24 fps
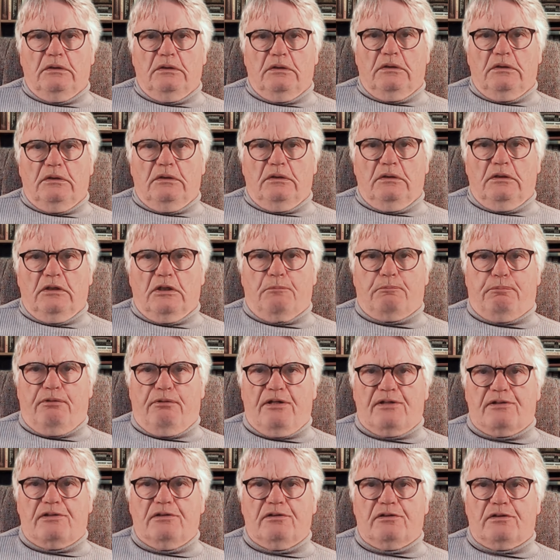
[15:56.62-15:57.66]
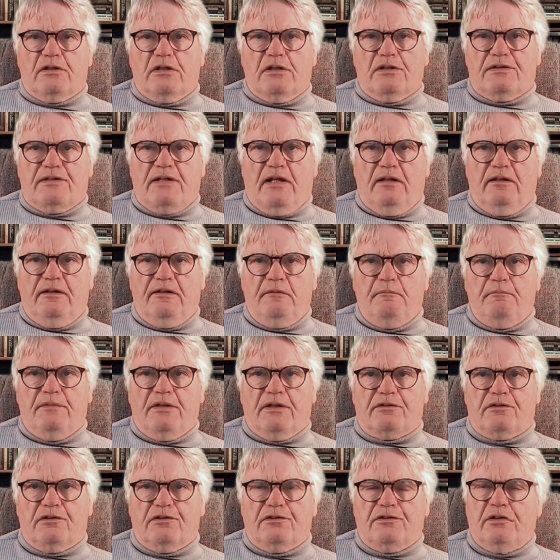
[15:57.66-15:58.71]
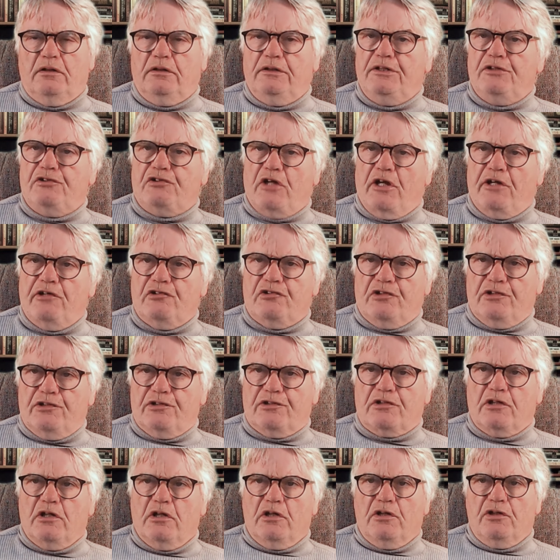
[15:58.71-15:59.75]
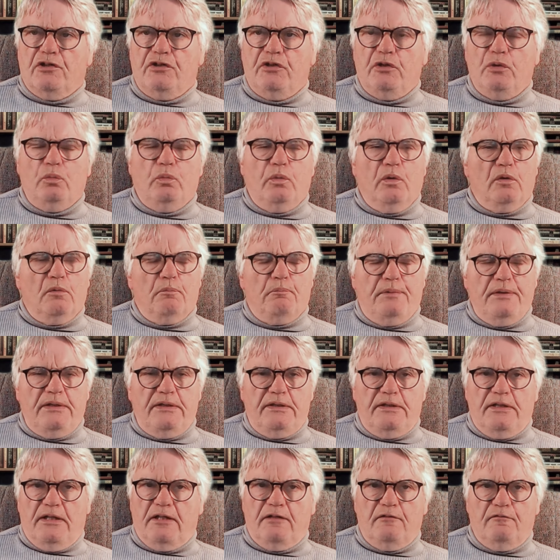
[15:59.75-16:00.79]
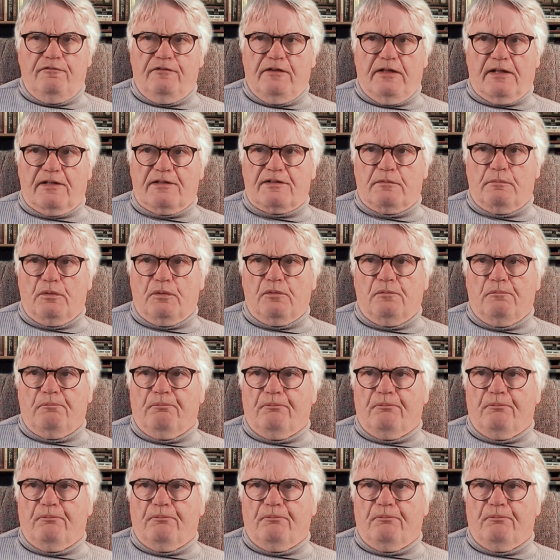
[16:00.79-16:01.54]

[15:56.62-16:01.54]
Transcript: At present, tell him that until he changes, you will be inflexible.